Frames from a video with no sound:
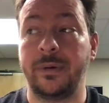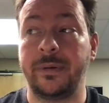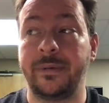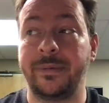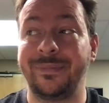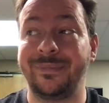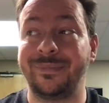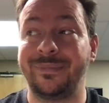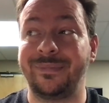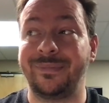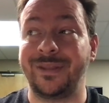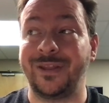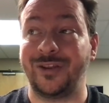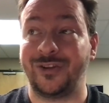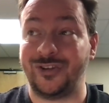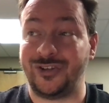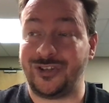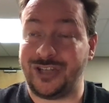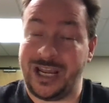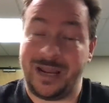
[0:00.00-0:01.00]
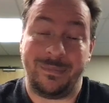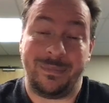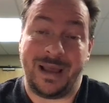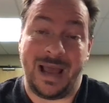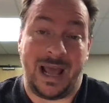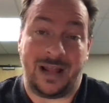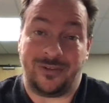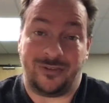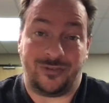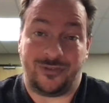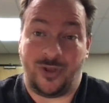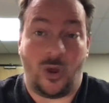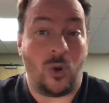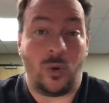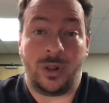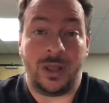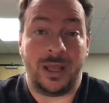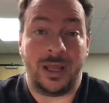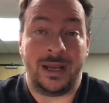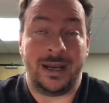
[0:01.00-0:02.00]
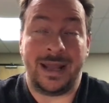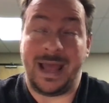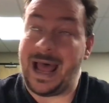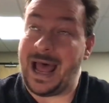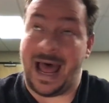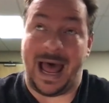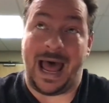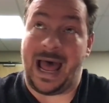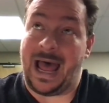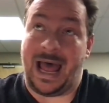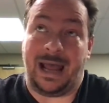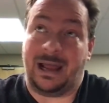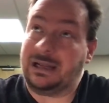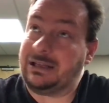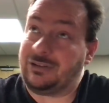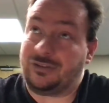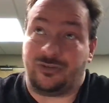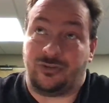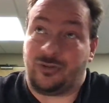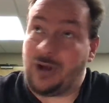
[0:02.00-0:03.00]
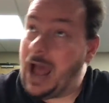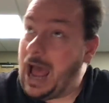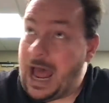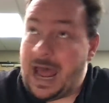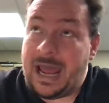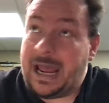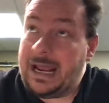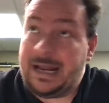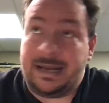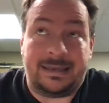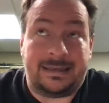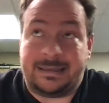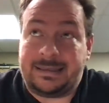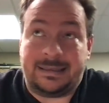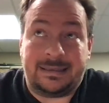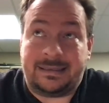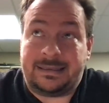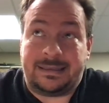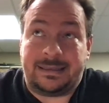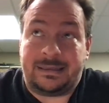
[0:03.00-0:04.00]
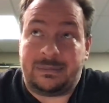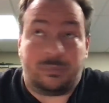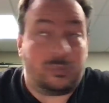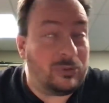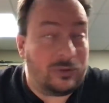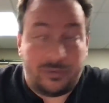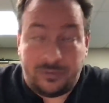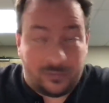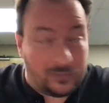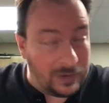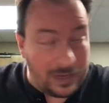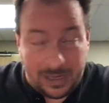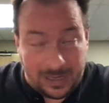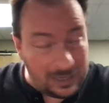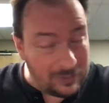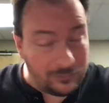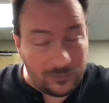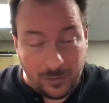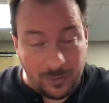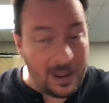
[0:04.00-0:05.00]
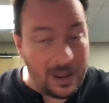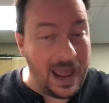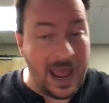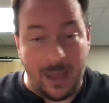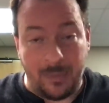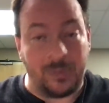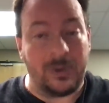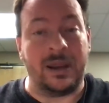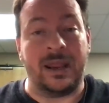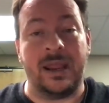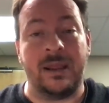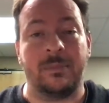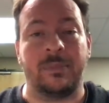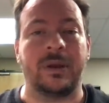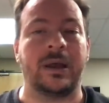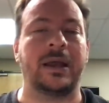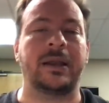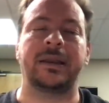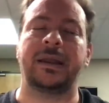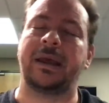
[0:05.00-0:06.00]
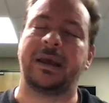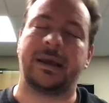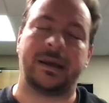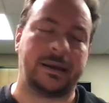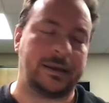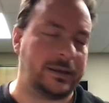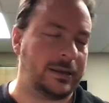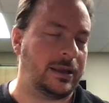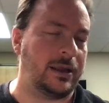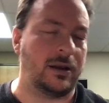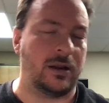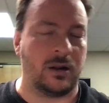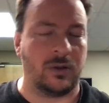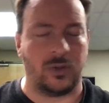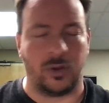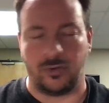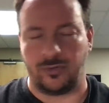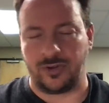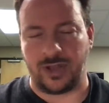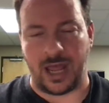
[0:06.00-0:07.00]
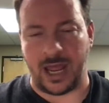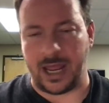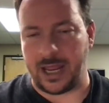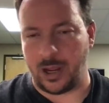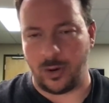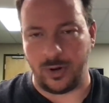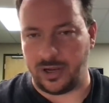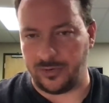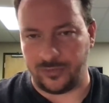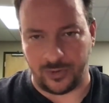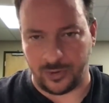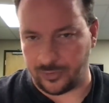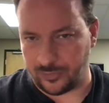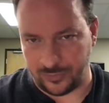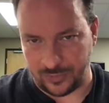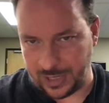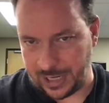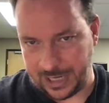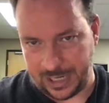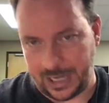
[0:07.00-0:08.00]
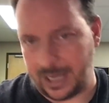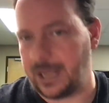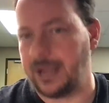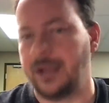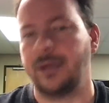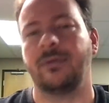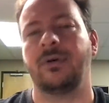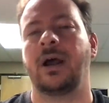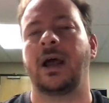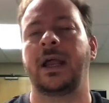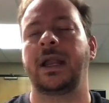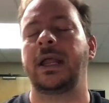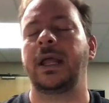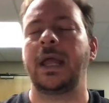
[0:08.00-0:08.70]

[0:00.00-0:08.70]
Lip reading: this sheep got stolen. I tried to prevent it from happening, but, those coyotes, they're sneaky, right?